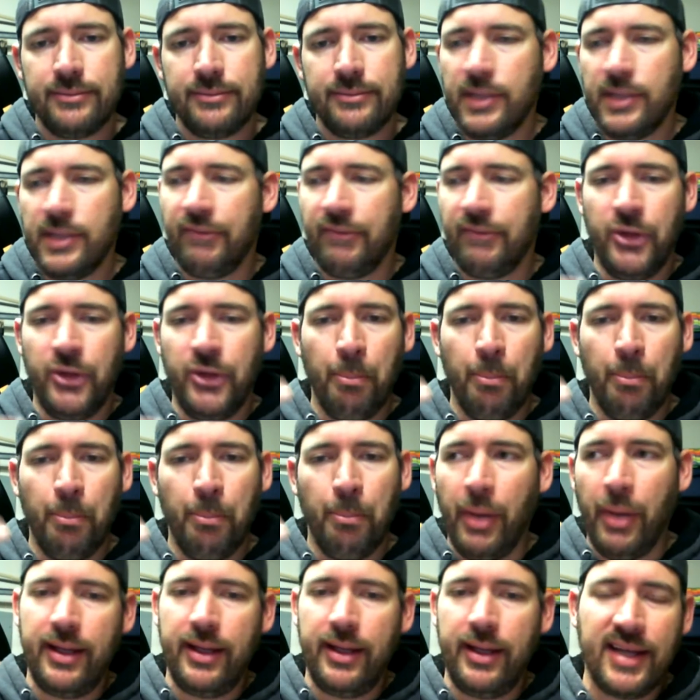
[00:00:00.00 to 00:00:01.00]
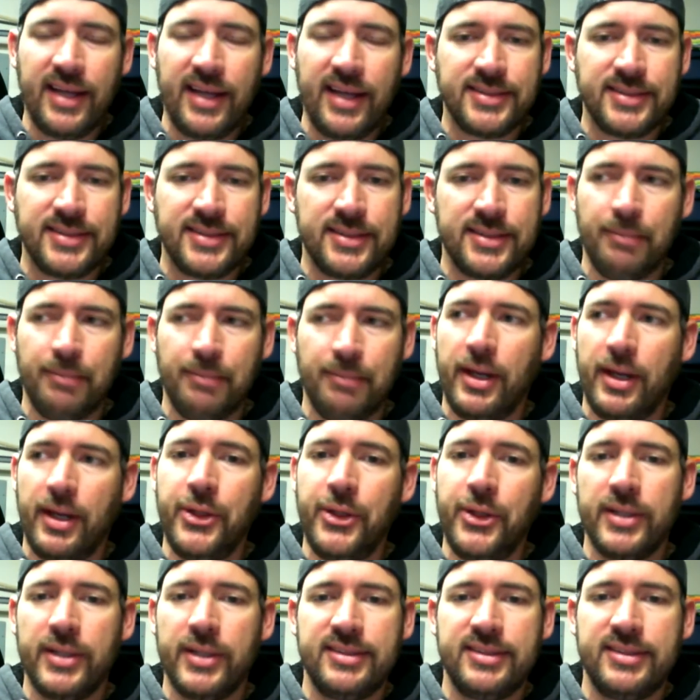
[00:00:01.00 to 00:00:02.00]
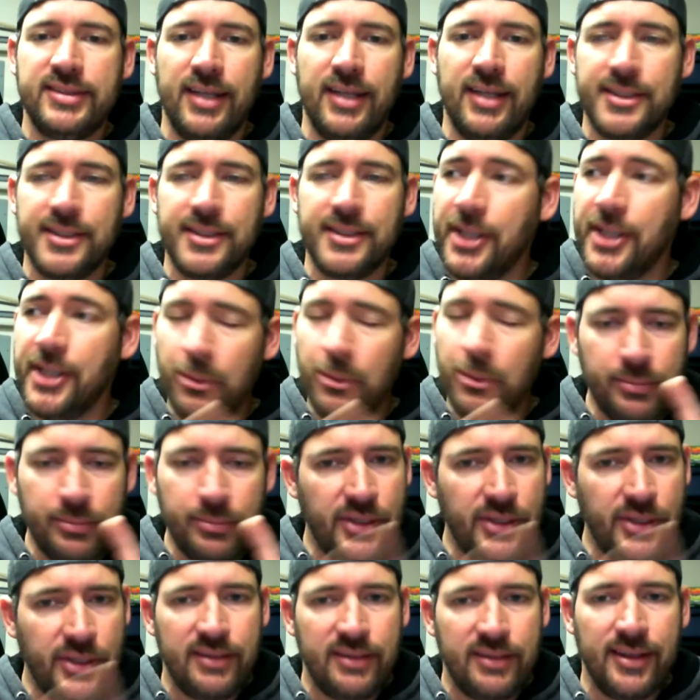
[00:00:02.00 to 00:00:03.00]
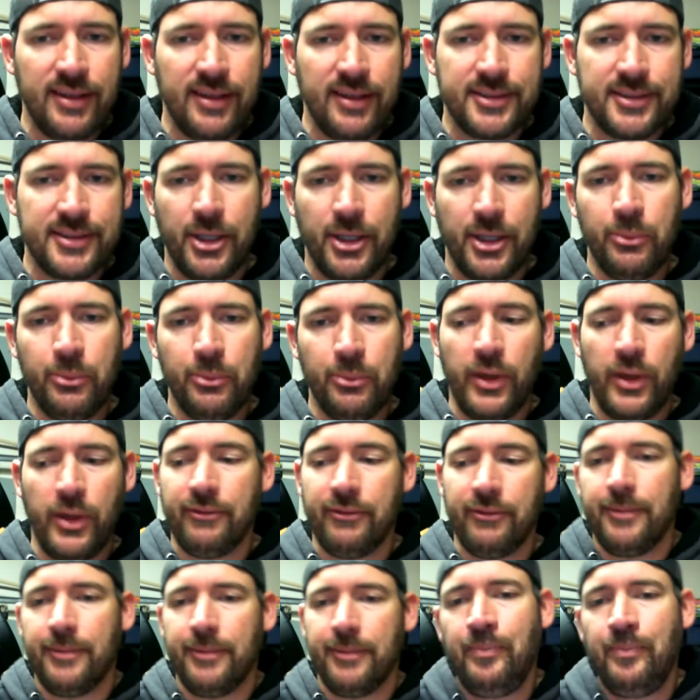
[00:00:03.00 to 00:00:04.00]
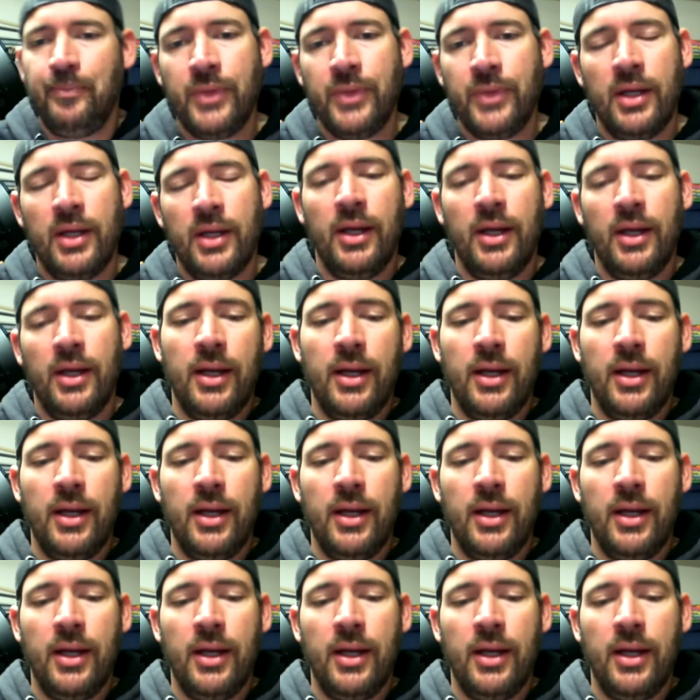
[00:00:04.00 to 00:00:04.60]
If your buddy has somebody who has a telescope, get the telescope, whatever. Mm-hmm.